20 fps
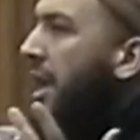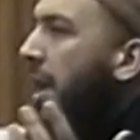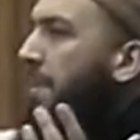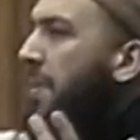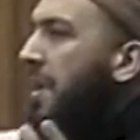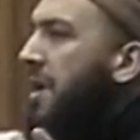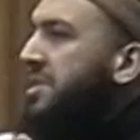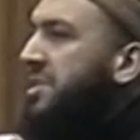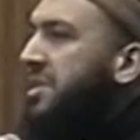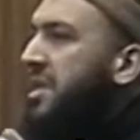can a
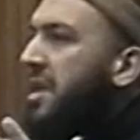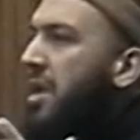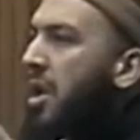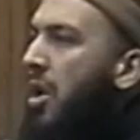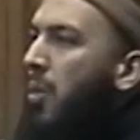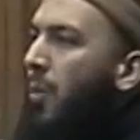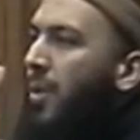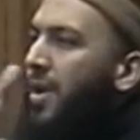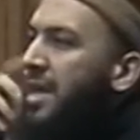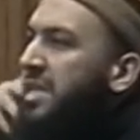person,
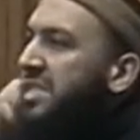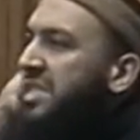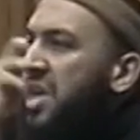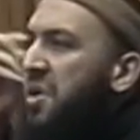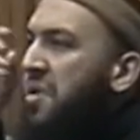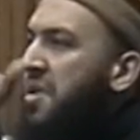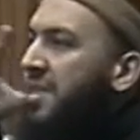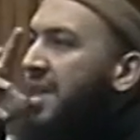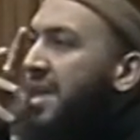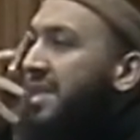when he's
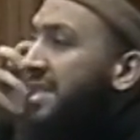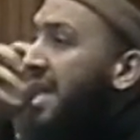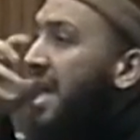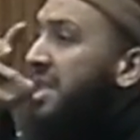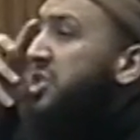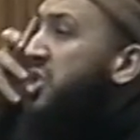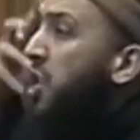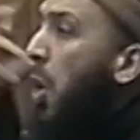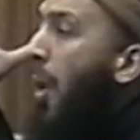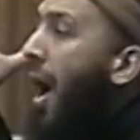saying things, he
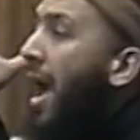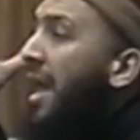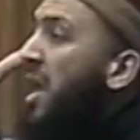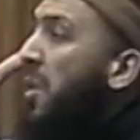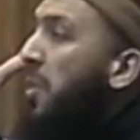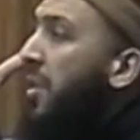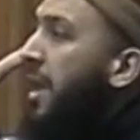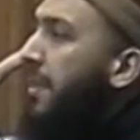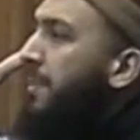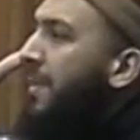has no
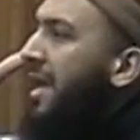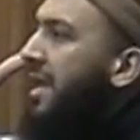idea what it